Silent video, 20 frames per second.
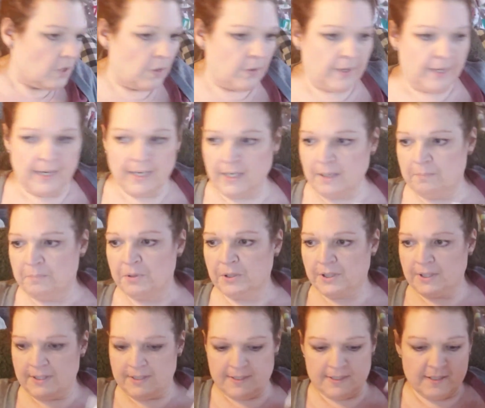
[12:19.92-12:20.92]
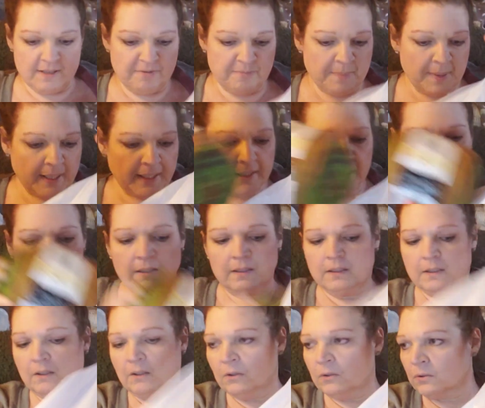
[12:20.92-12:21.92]
Okay, I could put this stuff back in.
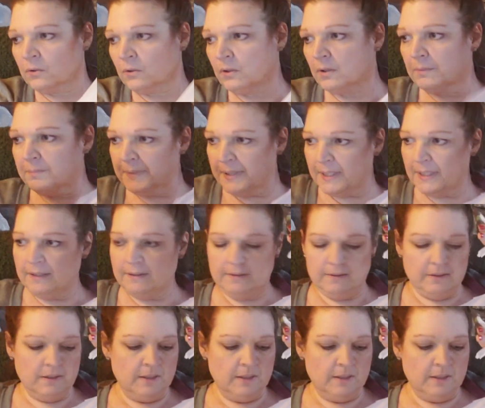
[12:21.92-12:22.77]
Hold on a minute.